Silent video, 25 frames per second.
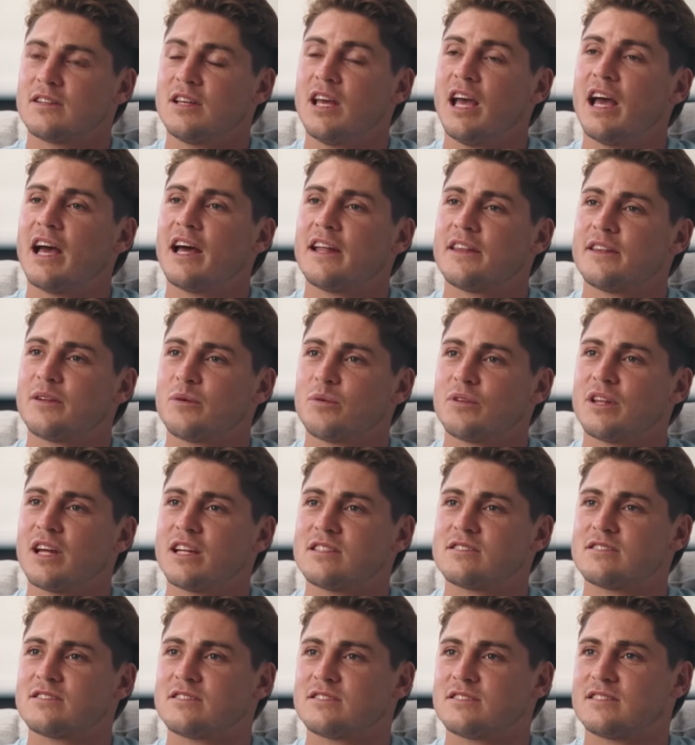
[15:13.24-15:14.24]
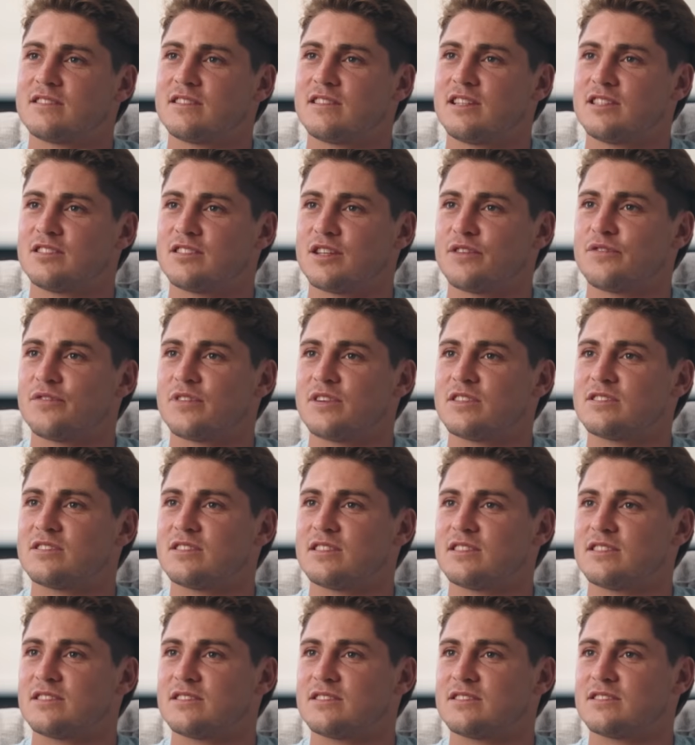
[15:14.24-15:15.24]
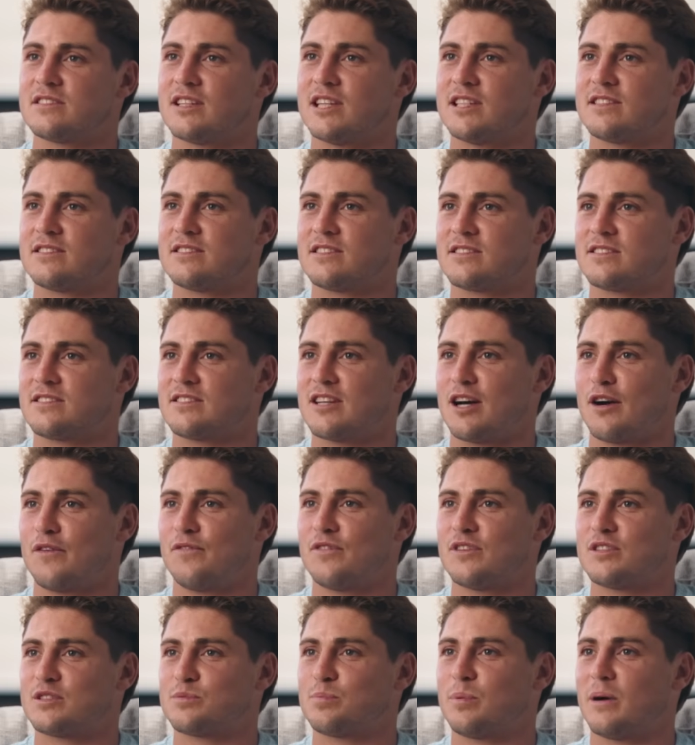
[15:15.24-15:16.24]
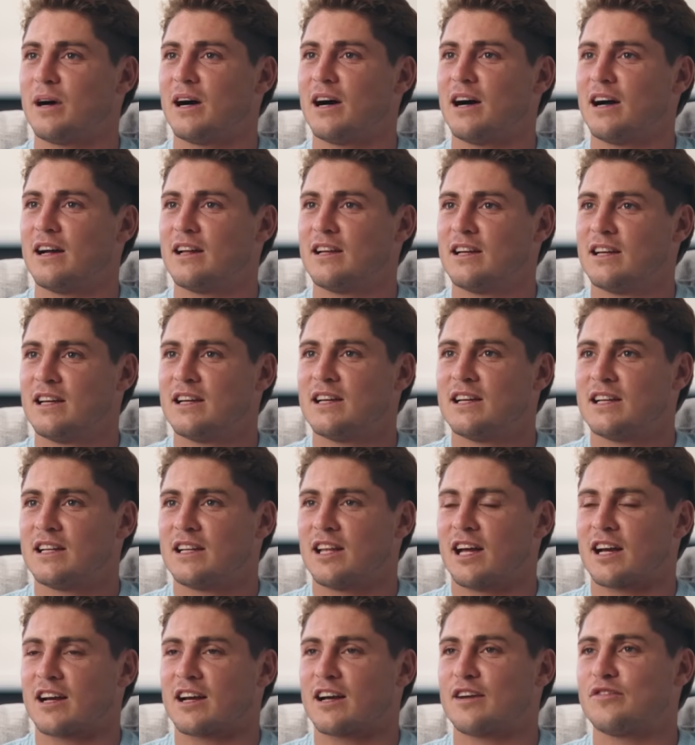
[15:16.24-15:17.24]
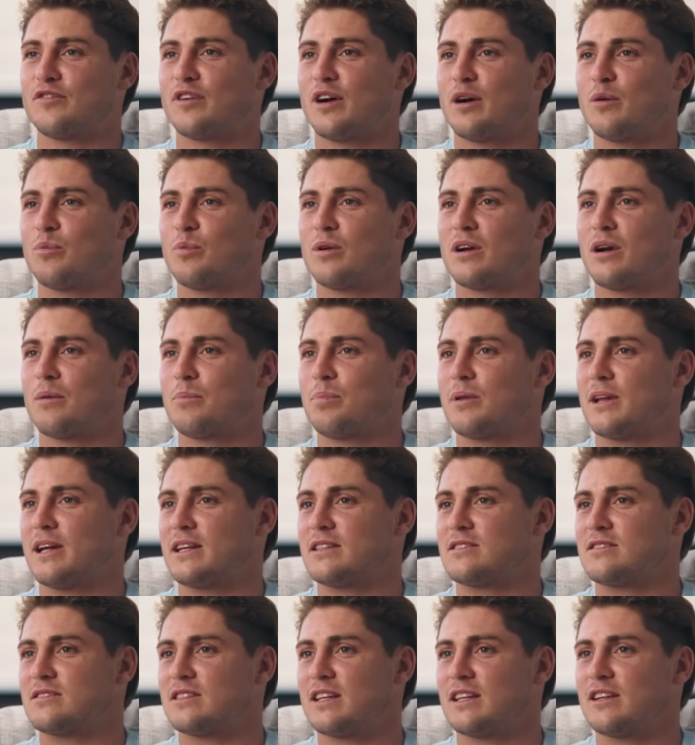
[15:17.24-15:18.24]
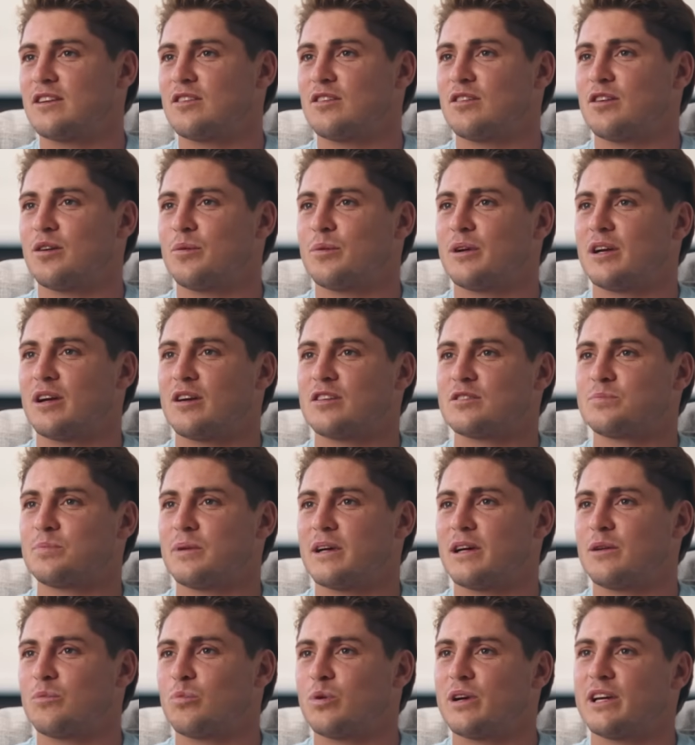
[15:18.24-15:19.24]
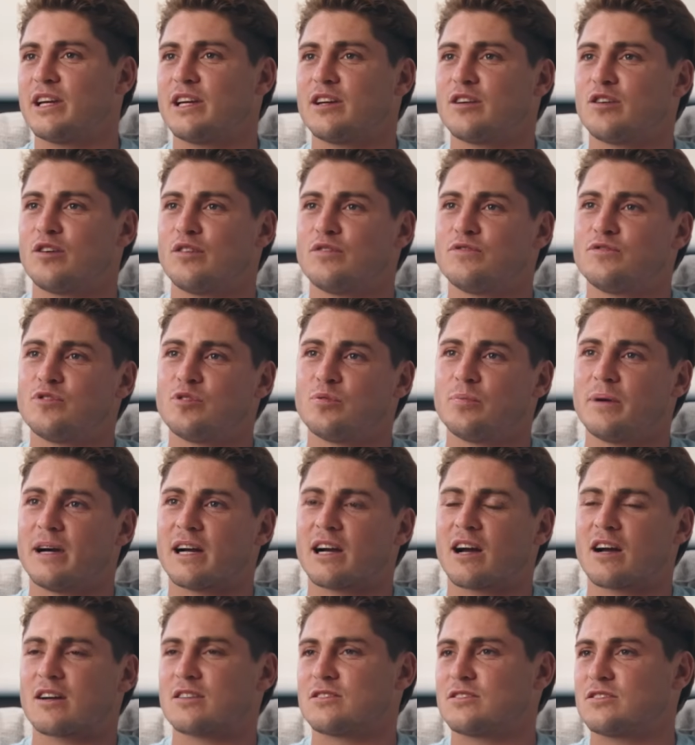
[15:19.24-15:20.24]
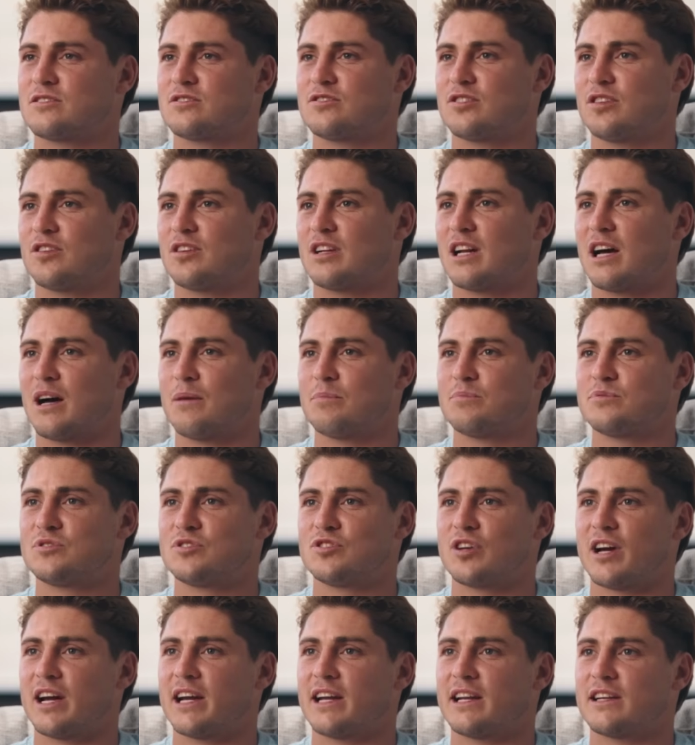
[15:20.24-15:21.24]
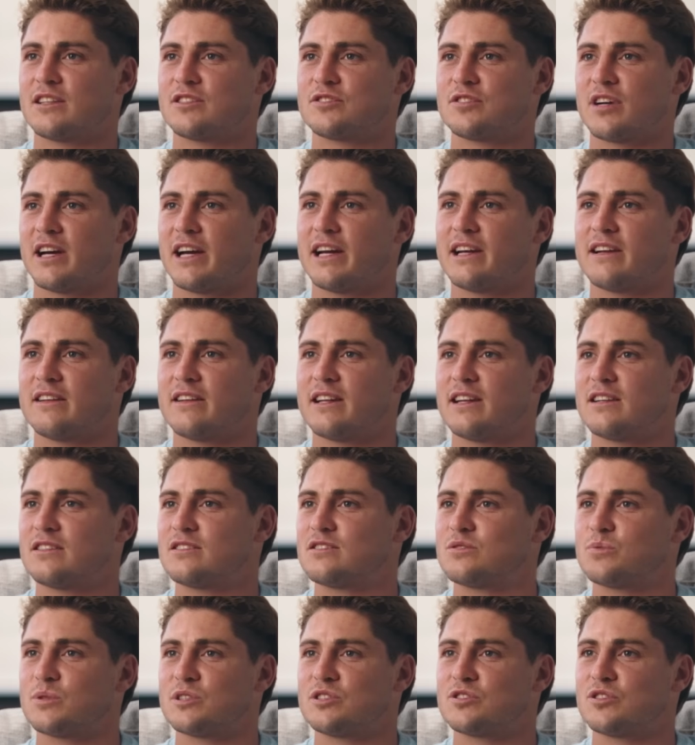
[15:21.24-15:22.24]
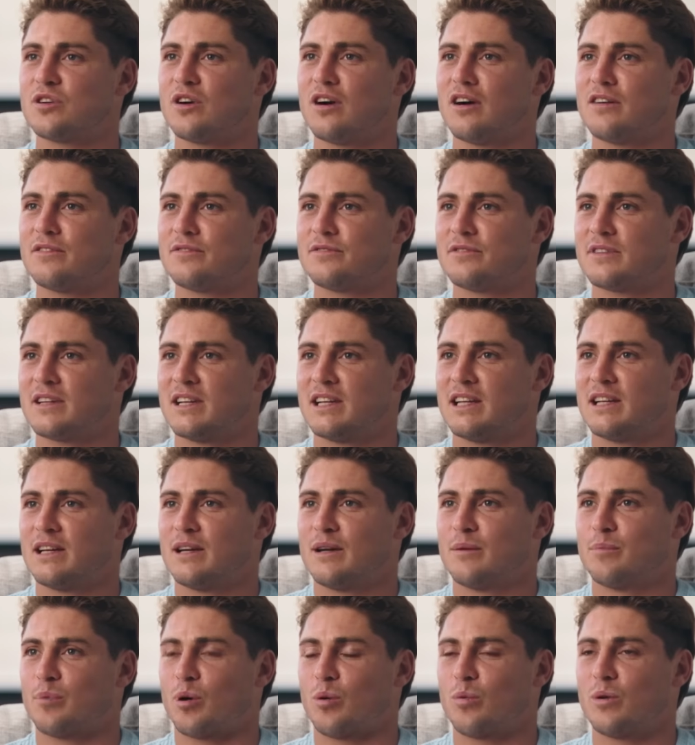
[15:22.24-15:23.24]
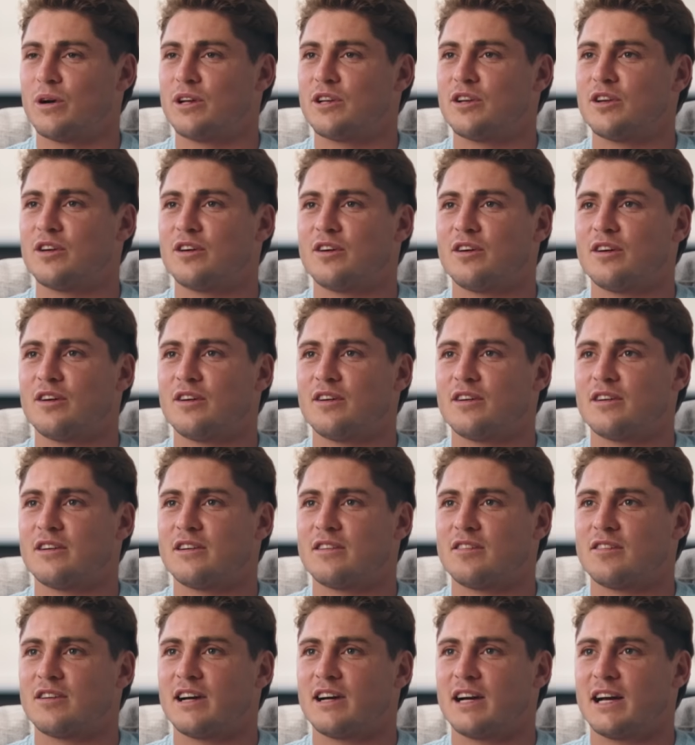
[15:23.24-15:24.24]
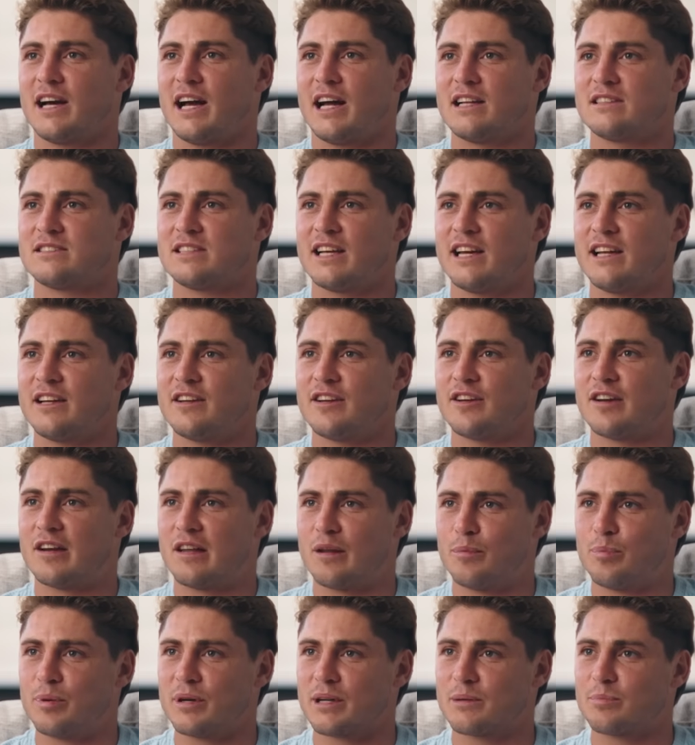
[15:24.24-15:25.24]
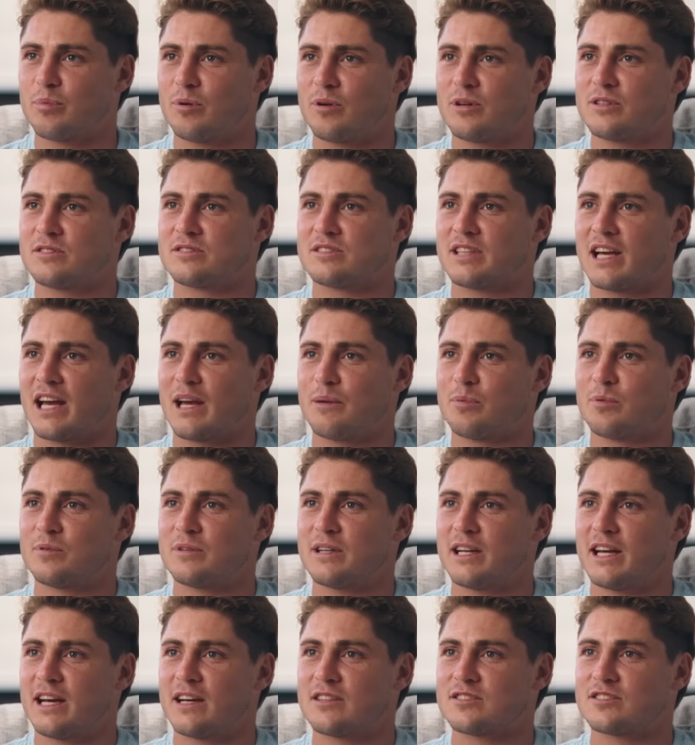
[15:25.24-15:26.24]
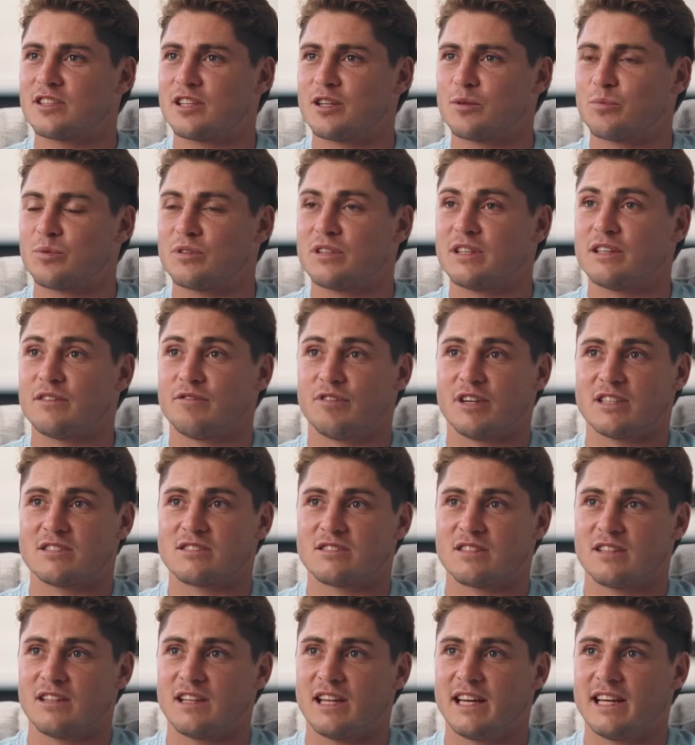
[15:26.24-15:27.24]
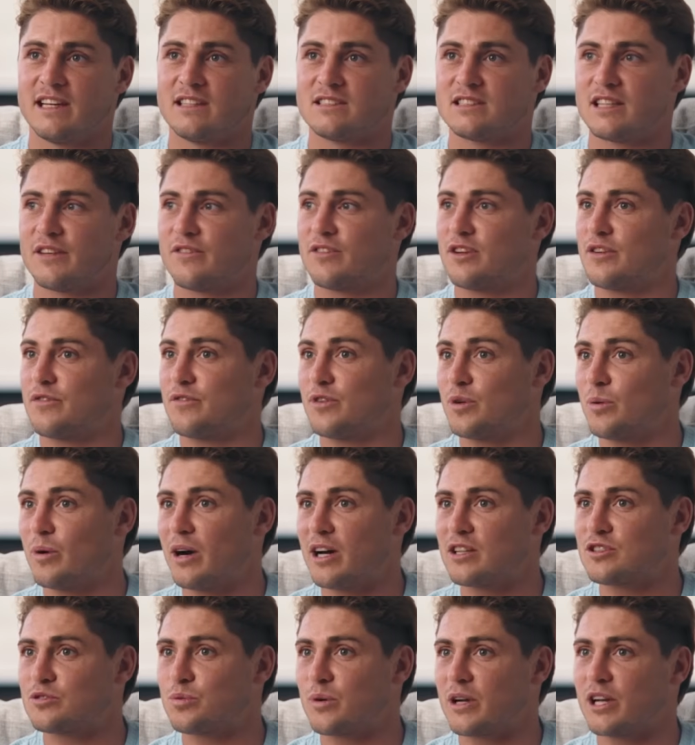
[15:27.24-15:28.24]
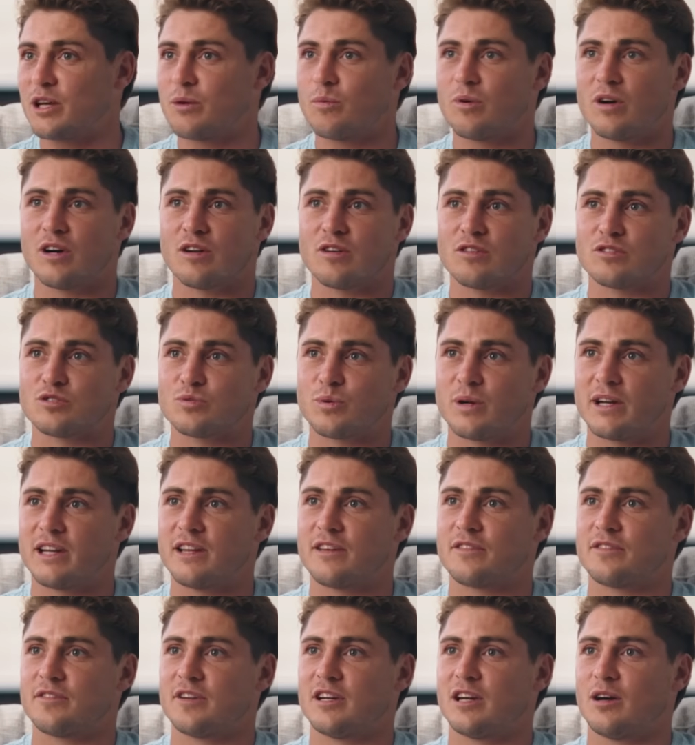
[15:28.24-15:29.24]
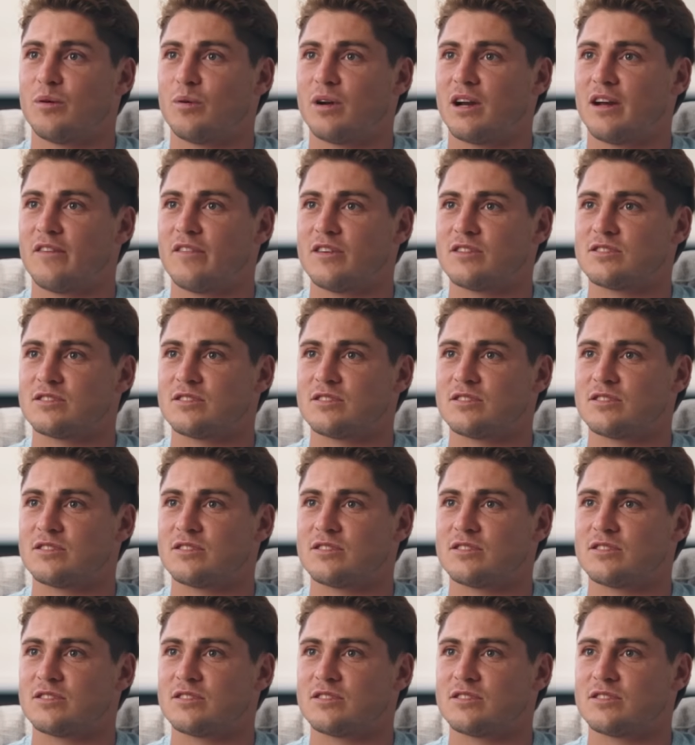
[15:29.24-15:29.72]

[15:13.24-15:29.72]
Yeah, well, that's the difference. Is it's the selfless part. Like when I'm playing center or when I was playing wing or fullback, I could just turn up, train, and then switch off. But when you're at 10, you're at the big boys table now. So you're with the rest of the leaders, even if you are 21 or 23 or whatever.